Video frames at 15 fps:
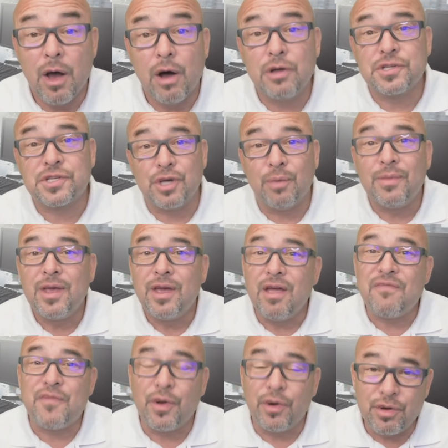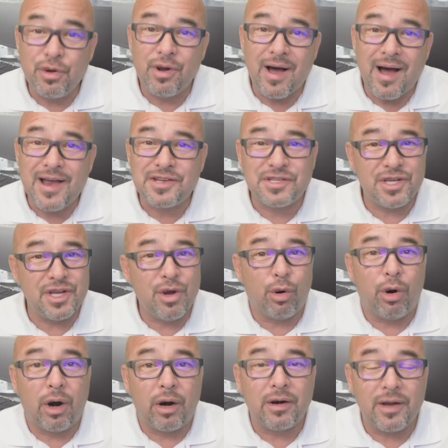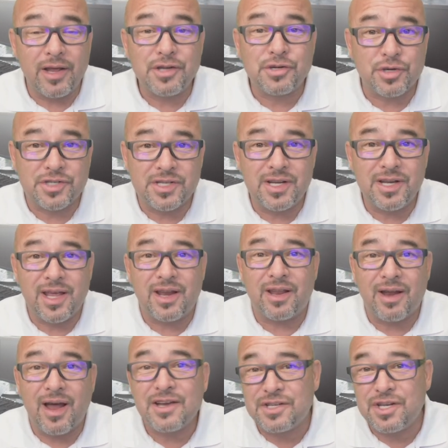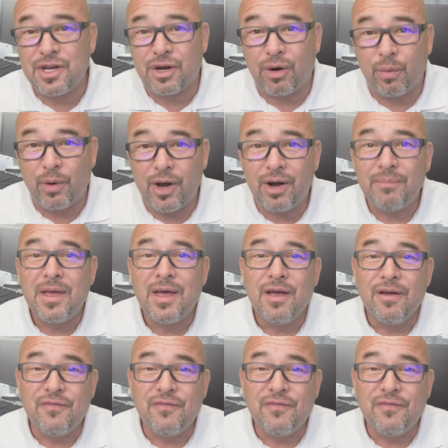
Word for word: Also, if you're new to IT or are interested in an IT career,